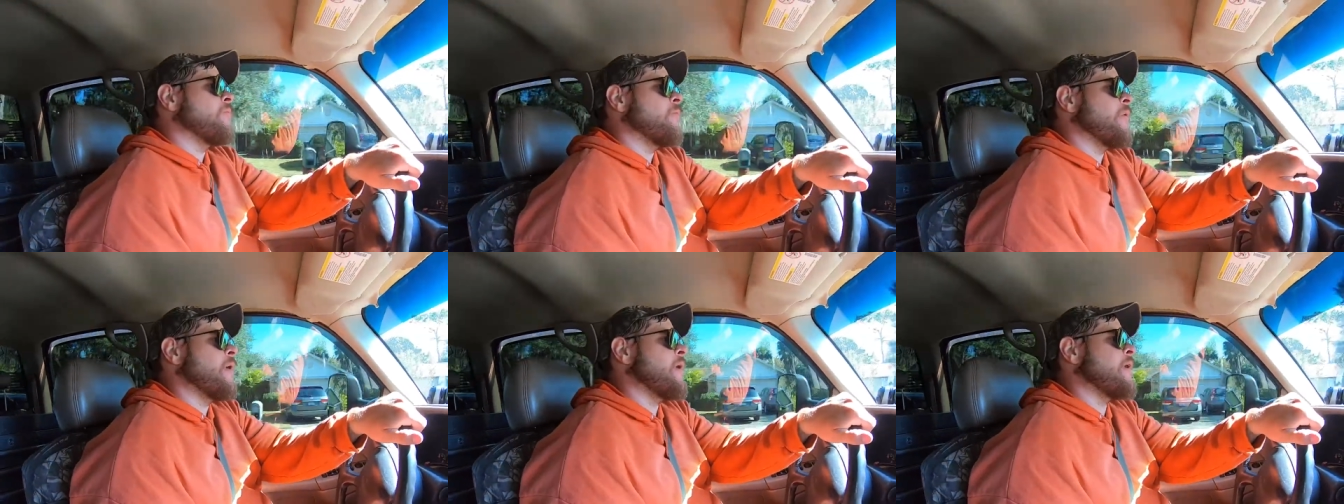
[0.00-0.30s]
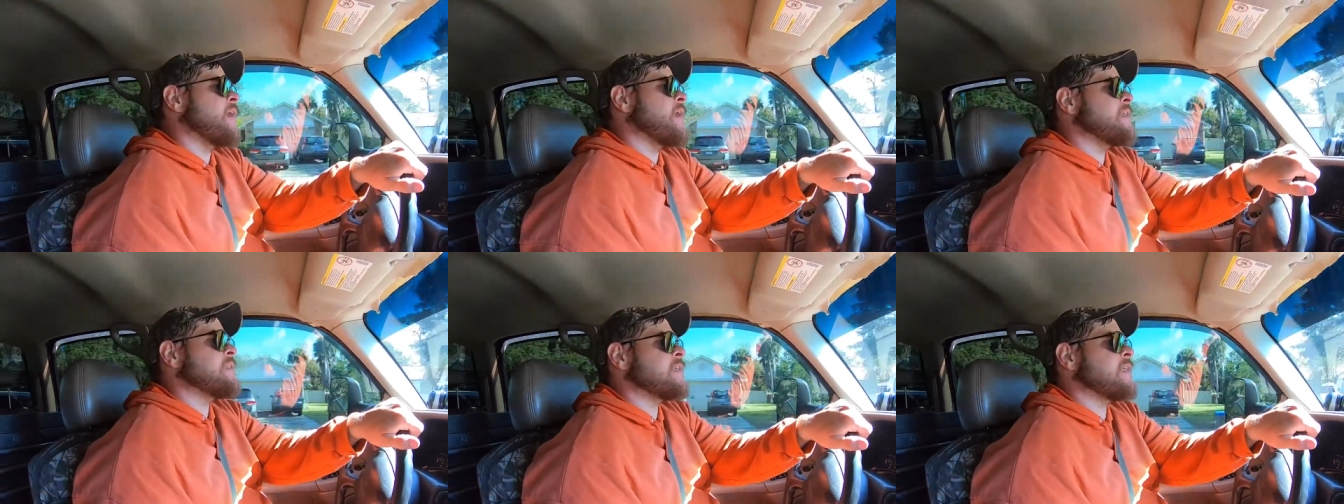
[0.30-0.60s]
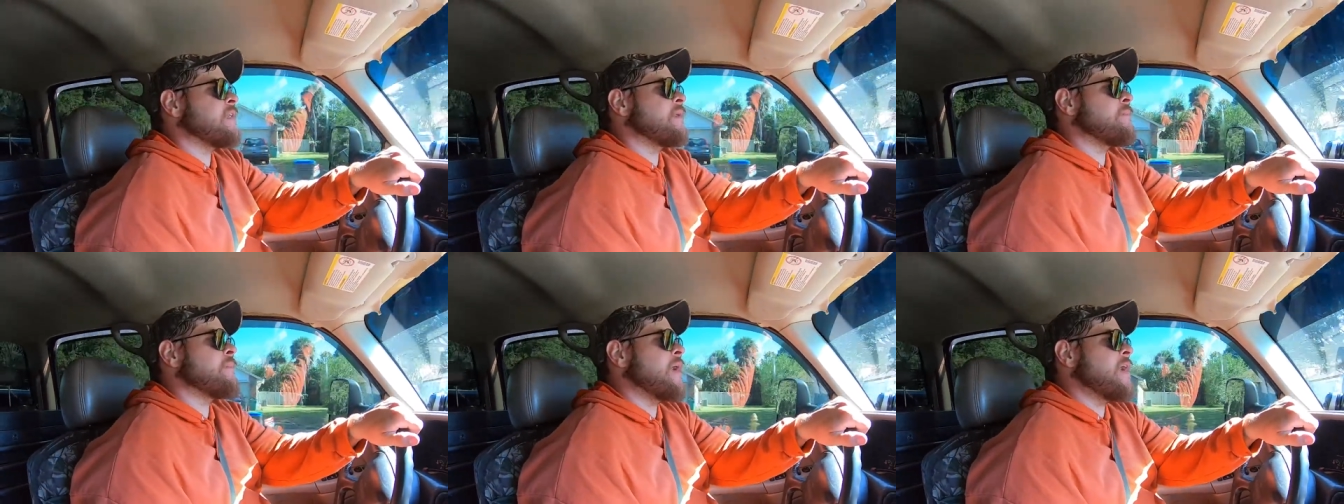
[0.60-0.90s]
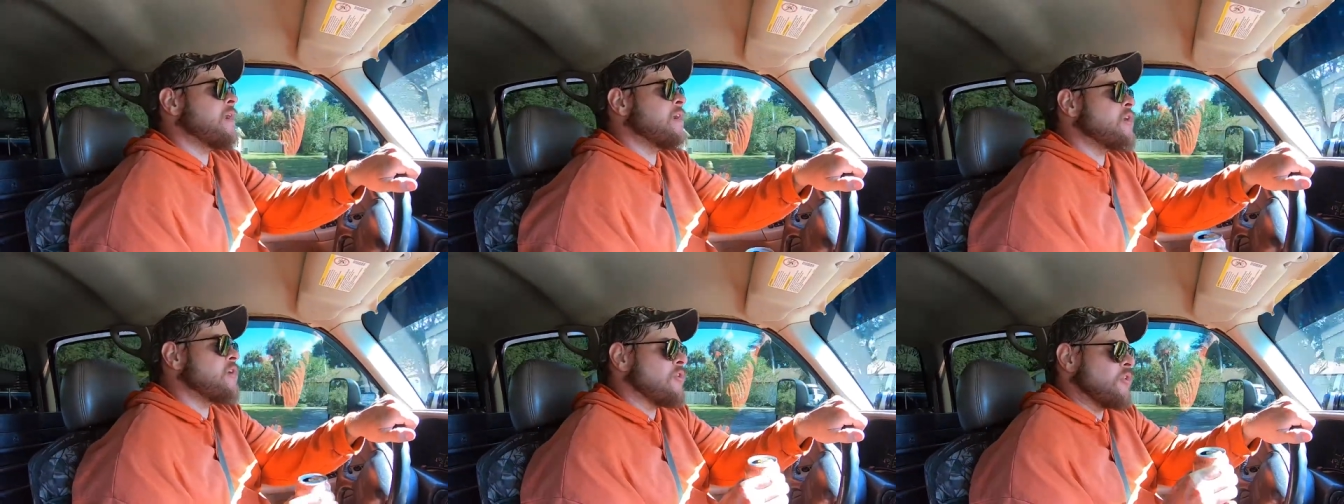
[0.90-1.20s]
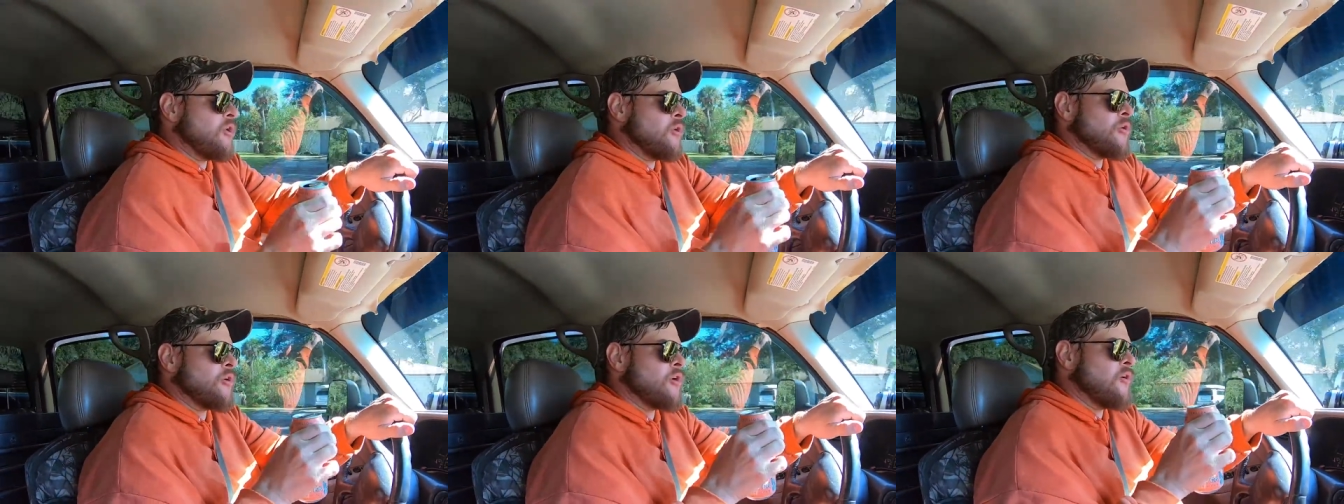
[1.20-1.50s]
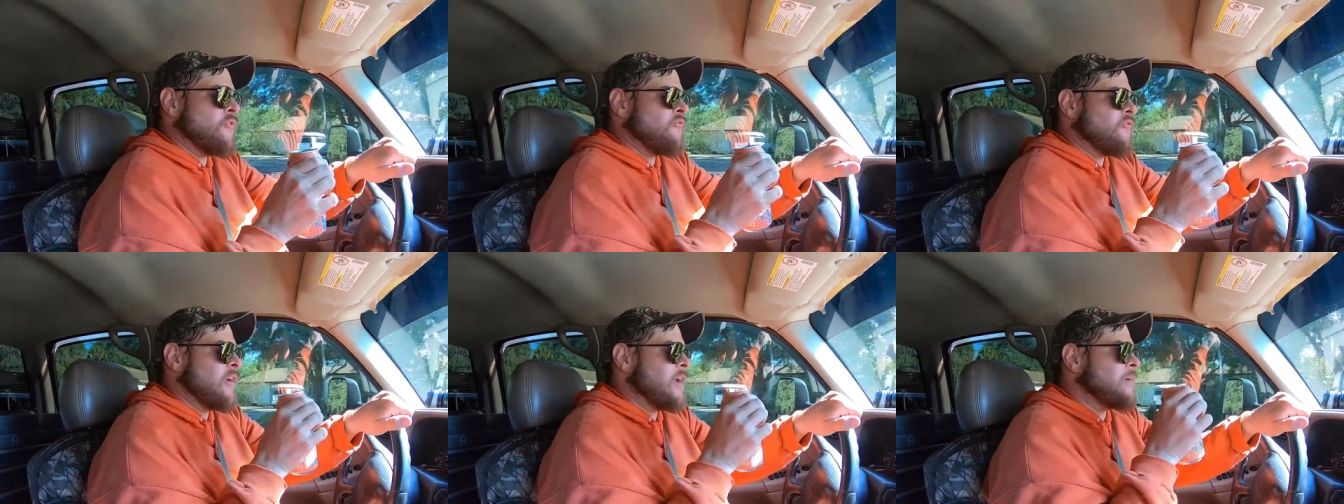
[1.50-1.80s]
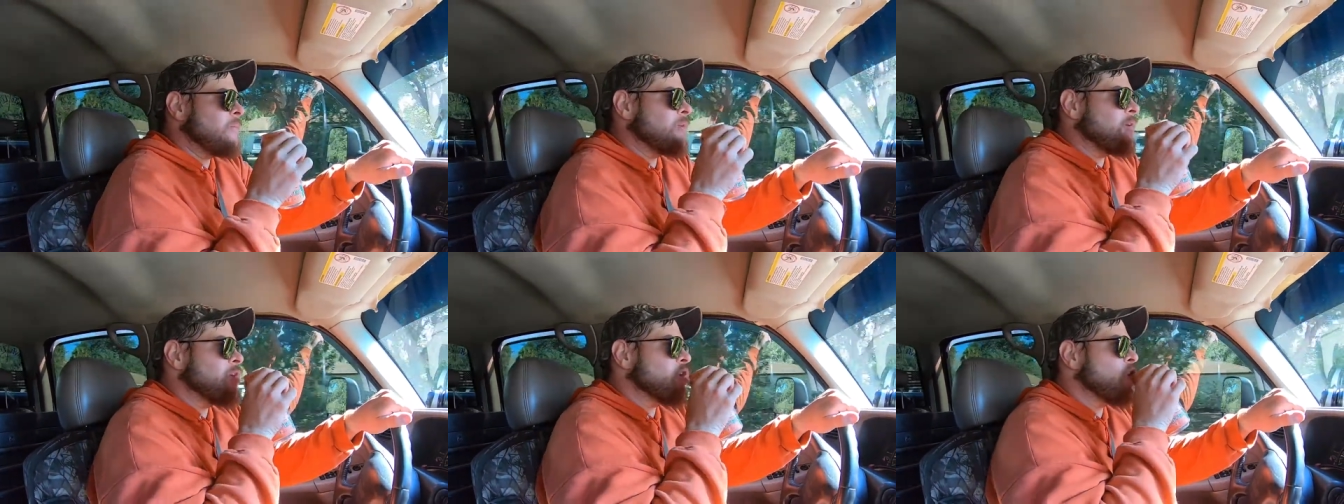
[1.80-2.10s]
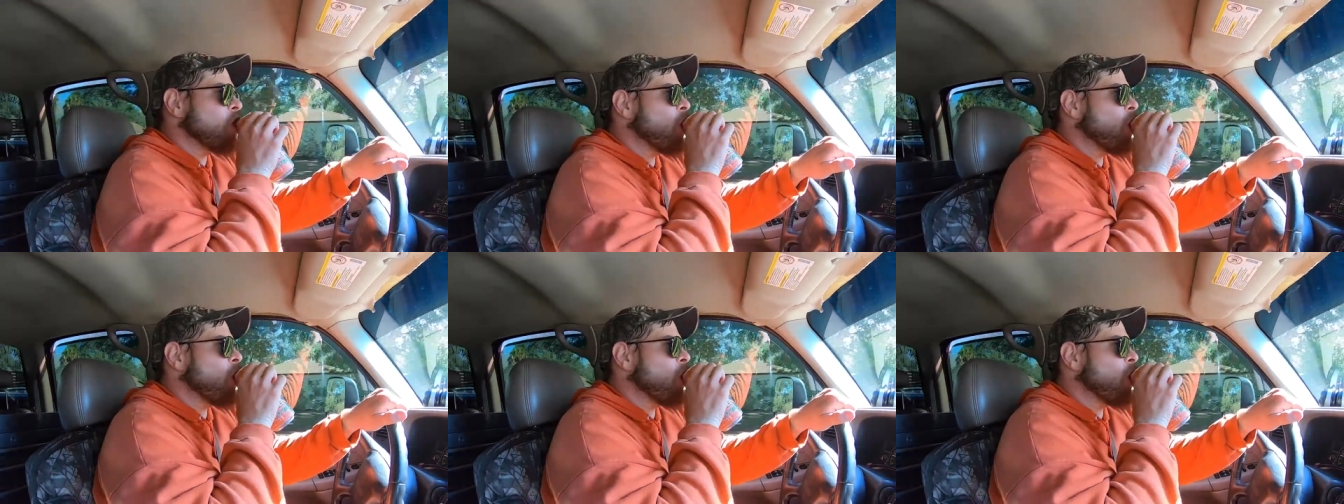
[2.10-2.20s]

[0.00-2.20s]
That is so much flavor. Loco family.